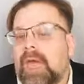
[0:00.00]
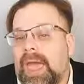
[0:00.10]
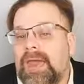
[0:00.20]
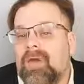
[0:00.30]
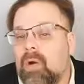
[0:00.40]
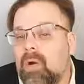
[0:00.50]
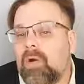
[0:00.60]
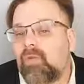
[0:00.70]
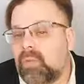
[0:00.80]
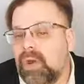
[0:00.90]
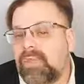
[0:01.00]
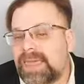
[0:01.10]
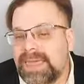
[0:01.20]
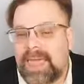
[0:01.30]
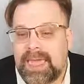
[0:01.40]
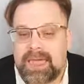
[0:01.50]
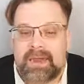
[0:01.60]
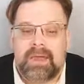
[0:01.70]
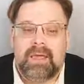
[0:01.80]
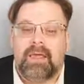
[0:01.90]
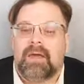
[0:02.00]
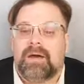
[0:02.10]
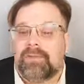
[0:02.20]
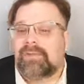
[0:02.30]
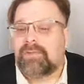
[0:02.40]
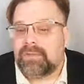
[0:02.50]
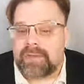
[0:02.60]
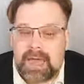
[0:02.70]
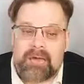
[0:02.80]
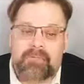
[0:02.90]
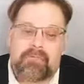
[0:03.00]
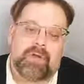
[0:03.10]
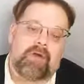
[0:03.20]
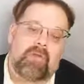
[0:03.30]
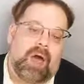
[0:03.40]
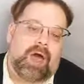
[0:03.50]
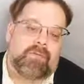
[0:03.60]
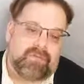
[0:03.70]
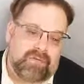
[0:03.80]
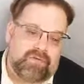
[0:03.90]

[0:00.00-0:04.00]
and hold where they can until the cavalry arrives in